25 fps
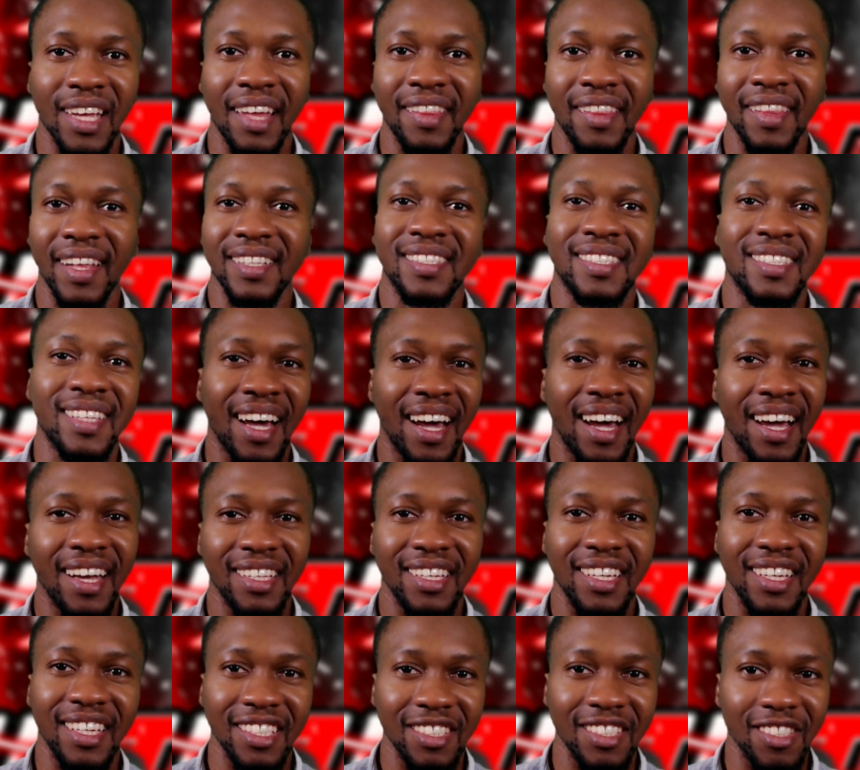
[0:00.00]
and that's tied
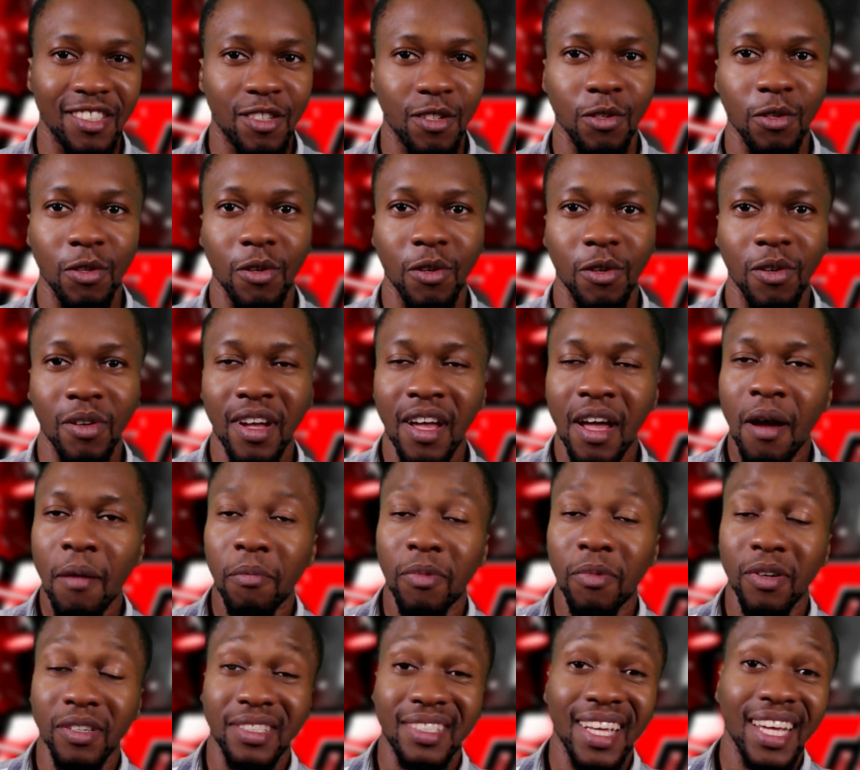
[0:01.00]
into
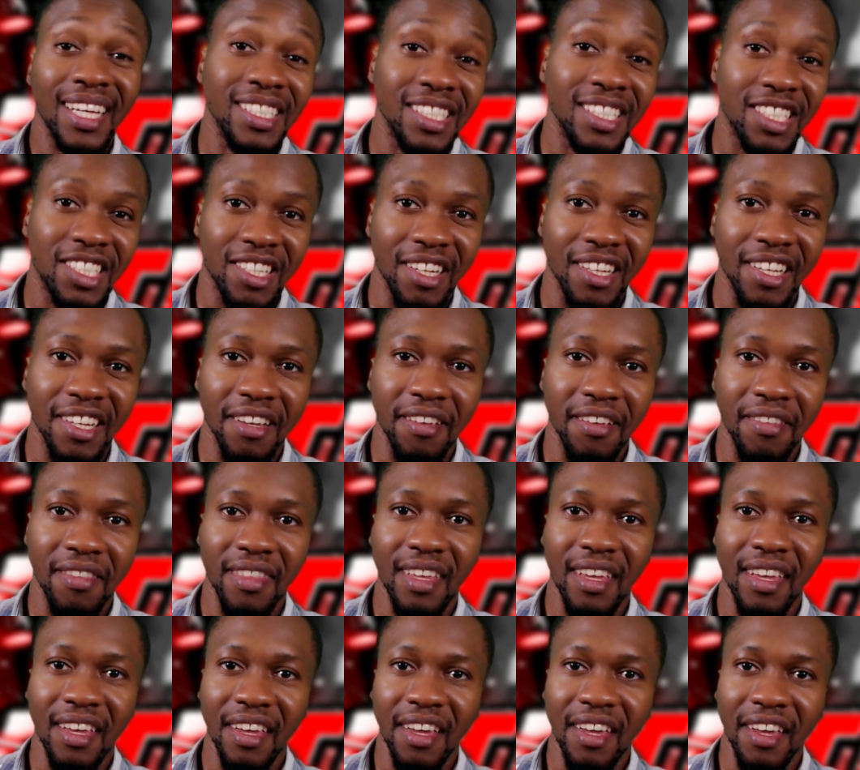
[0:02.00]
potentially
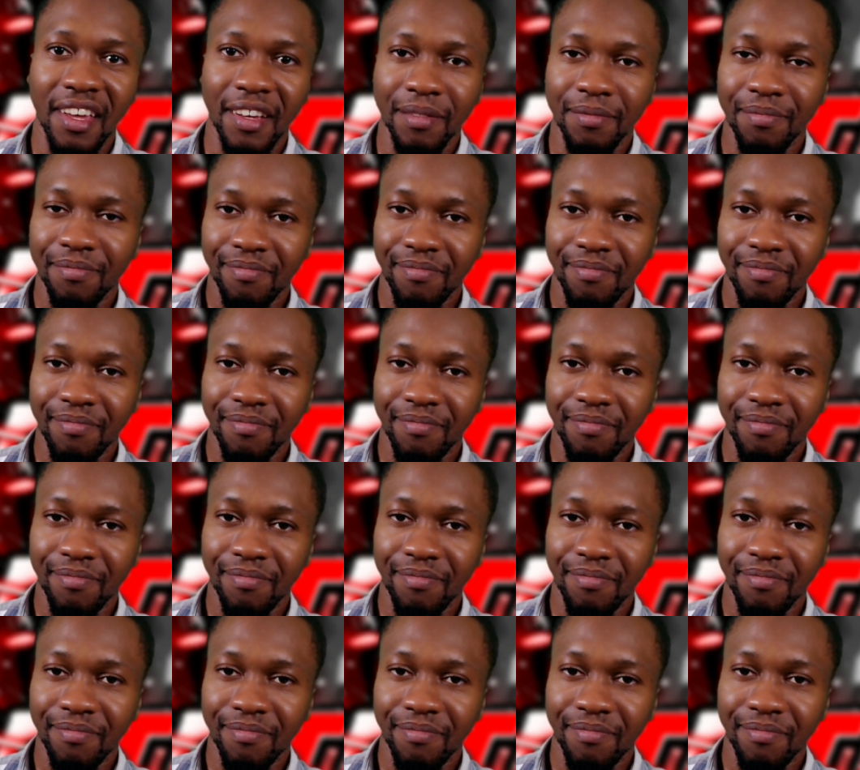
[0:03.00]
the